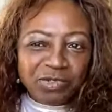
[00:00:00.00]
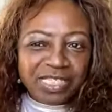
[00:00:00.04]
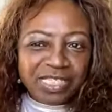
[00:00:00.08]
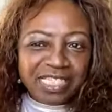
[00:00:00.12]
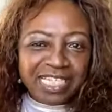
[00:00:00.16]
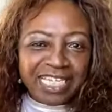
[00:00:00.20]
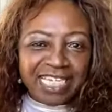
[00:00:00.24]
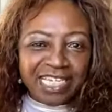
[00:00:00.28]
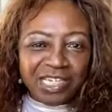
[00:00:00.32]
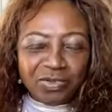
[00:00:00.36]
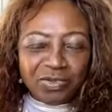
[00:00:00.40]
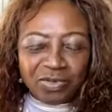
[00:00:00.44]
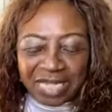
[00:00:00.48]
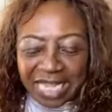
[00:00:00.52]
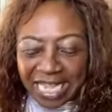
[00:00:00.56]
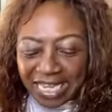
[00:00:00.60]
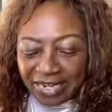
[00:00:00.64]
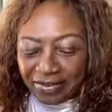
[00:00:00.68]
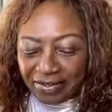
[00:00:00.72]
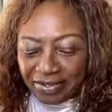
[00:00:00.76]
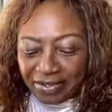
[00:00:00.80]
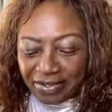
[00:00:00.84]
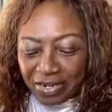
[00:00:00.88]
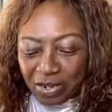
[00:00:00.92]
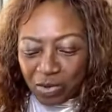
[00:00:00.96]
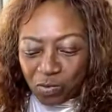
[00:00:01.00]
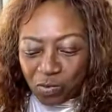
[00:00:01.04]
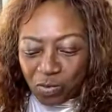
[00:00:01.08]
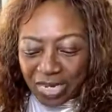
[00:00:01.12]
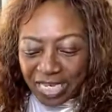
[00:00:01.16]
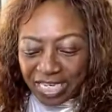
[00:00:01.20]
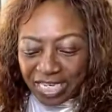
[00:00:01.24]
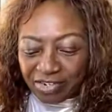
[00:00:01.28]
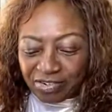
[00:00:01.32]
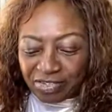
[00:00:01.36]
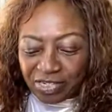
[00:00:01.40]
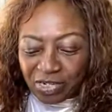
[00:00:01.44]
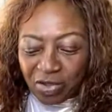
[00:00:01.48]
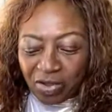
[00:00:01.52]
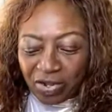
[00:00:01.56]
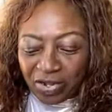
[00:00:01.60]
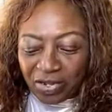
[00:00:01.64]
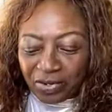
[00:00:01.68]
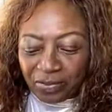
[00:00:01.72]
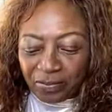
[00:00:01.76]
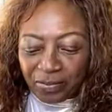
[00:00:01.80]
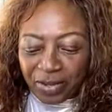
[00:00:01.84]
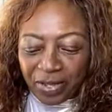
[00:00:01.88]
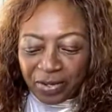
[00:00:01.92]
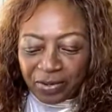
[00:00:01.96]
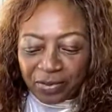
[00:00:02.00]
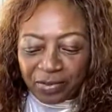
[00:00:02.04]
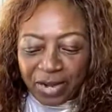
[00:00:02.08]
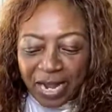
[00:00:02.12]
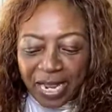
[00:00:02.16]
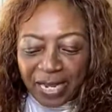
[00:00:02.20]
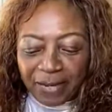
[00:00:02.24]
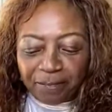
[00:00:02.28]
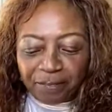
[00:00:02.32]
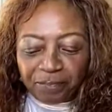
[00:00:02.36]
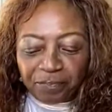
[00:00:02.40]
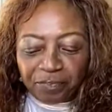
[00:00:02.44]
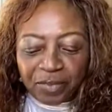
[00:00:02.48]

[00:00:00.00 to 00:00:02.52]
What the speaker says: C, you kind of know what they're talking about, all right?